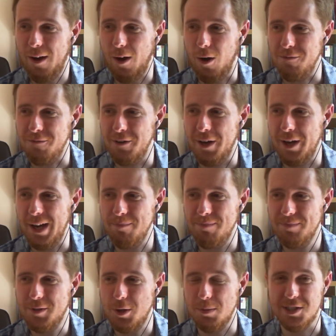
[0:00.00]
of
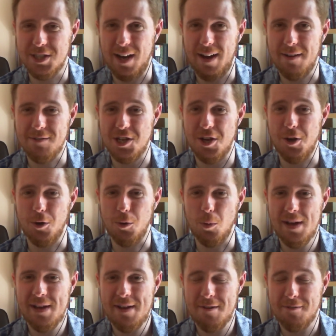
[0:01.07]
a couple of divers who